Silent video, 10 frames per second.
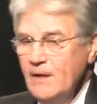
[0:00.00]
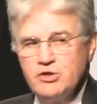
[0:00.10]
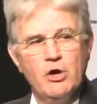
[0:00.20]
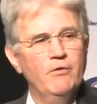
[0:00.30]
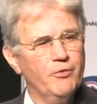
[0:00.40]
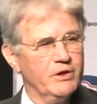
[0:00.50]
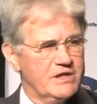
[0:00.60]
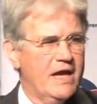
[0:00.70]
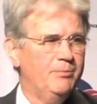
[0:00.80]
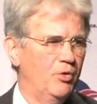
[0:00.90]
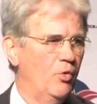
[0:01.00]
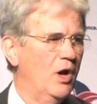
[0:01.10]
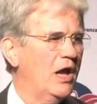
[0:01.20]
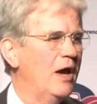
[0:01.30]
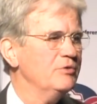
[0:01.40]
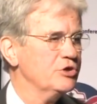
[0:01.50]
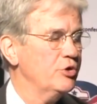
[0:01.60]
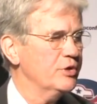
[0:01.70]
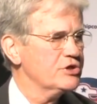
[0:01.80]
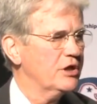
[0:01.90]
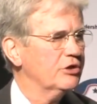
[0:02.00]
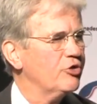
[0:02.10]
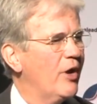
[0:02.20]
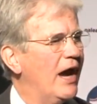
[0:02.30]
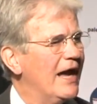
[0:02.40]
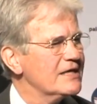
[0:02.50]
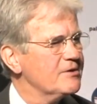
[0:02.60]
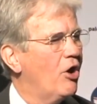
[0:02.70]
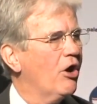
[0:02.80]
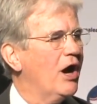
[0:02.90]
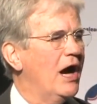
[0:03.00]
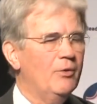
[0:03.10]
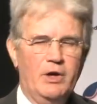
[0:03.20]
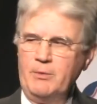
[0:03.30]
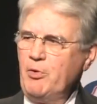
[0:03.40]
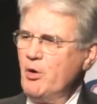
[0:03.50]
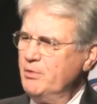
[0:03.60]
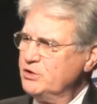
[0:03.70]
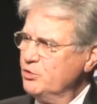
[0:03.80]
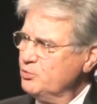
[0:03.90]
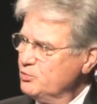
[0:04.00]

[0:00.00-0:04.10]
So, for example, while I was a U.S. Senator, I asked our highway department to